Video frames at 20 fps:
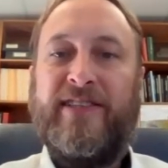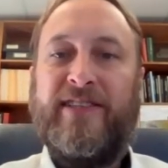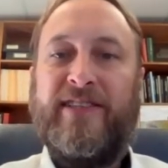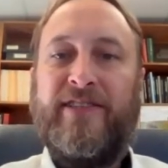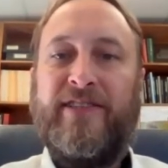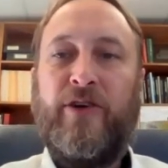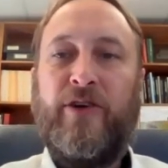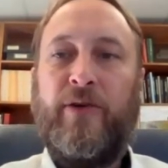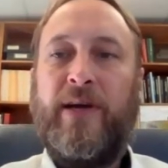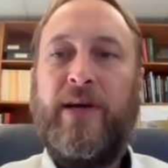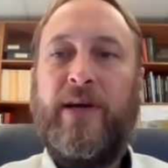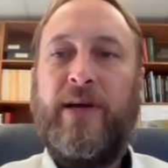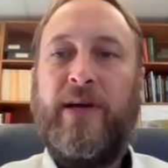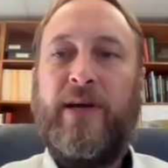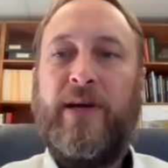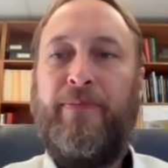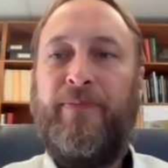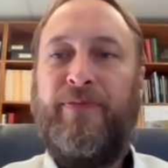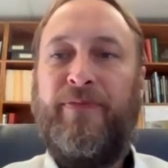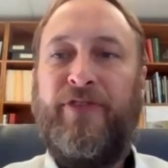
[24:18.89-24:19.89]
So at
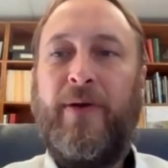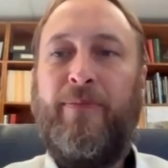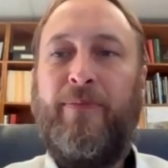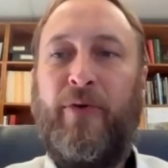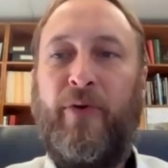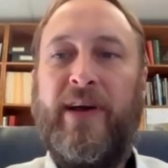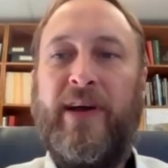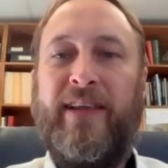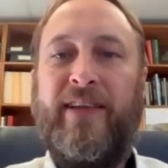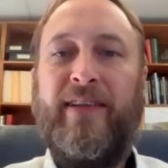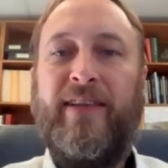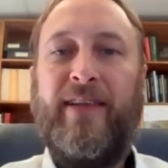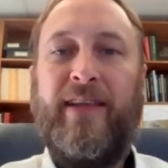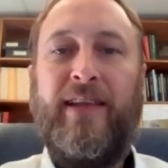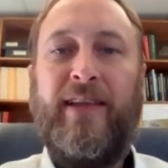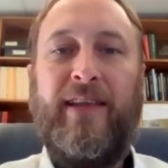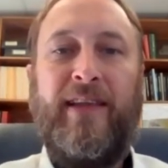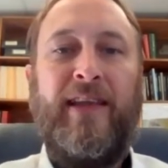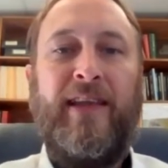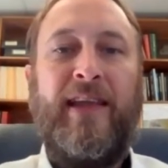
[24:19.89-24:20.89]
some point,
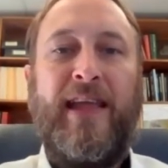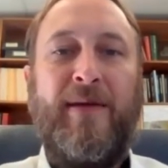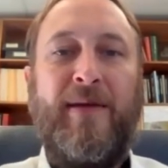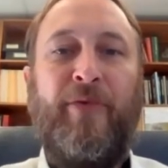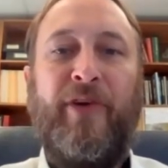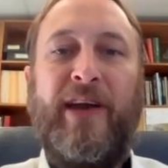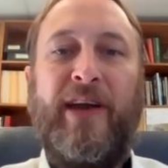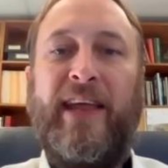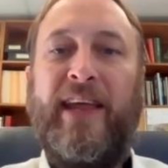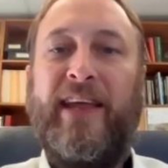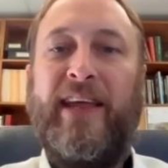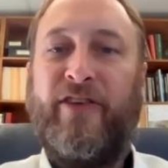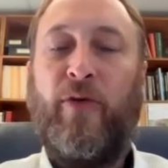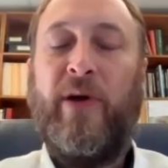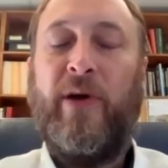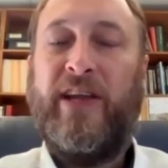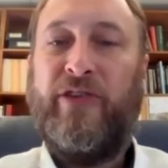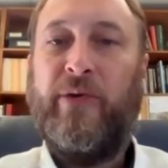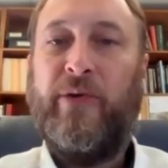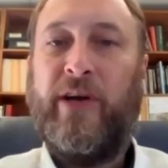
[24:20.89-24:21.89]
inbreeding is
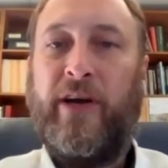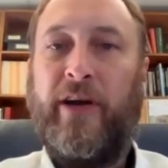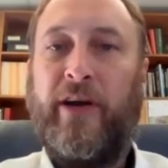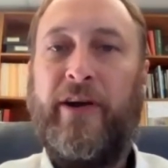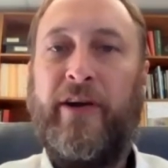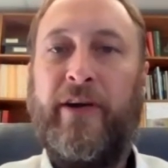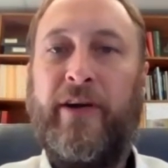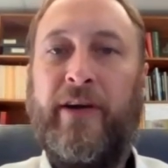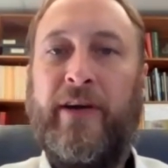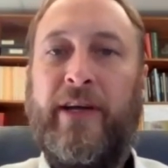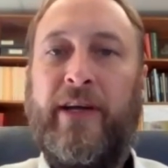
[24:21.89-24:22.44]
going to occur.